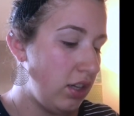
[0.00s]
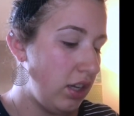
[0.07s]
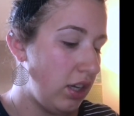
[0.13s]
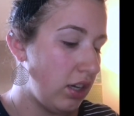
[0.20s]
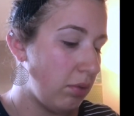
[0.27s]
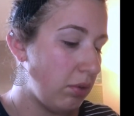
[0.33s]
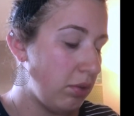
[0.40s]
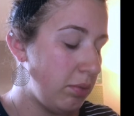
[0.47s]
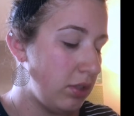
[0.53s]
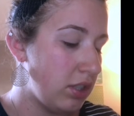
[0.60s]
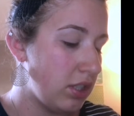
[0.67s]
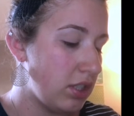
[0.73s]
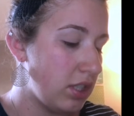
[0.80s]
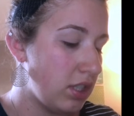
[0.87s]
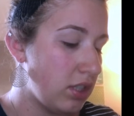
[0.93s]
and I'm gonna put
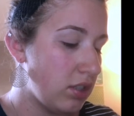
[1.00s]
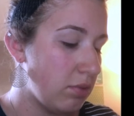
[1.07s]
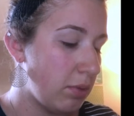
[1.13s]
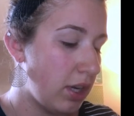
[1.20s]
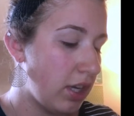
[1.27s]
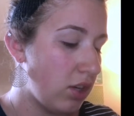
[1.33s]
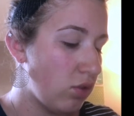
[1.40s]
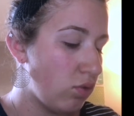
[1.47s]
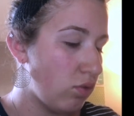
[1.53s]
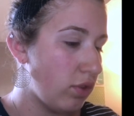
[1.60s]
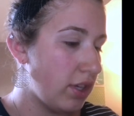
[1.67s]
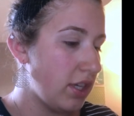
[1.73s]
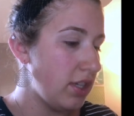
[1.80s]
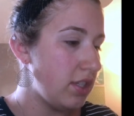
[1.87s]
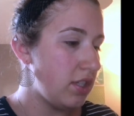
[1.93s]
this into my
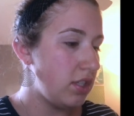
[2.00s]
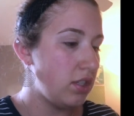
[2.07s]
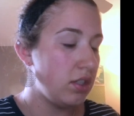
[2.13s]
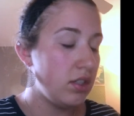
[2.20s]
crease.